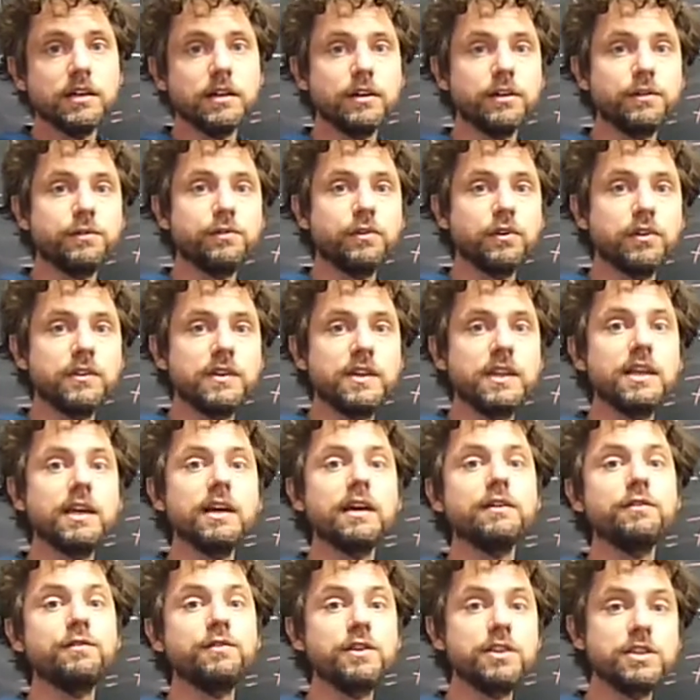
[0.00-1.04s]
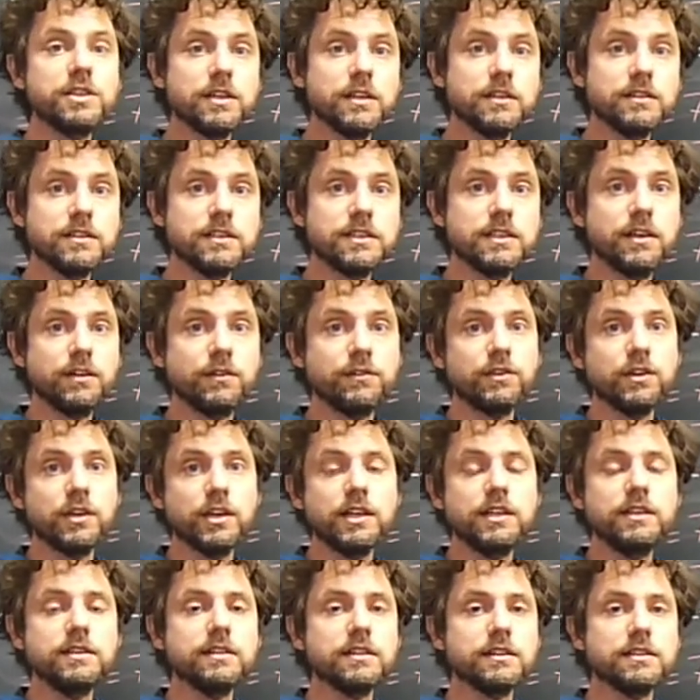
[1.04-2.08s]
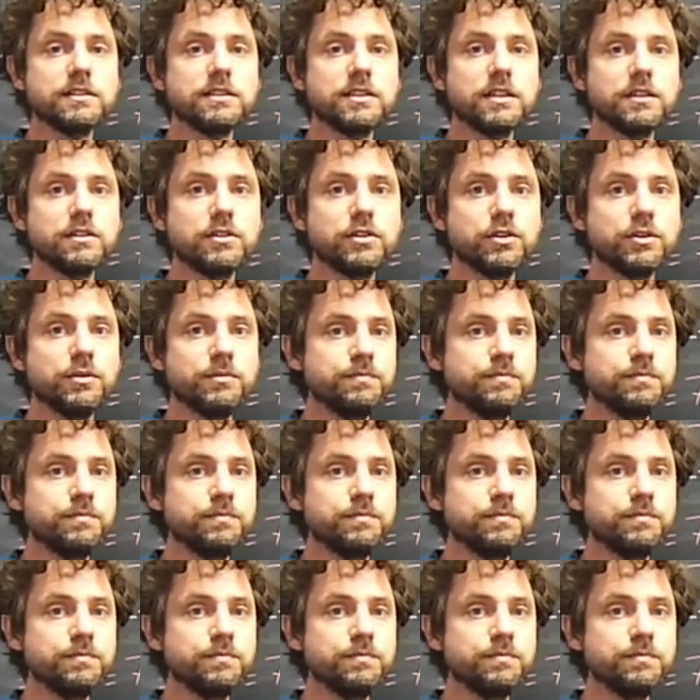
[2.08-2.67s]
for the efficiency of the heat exchanger.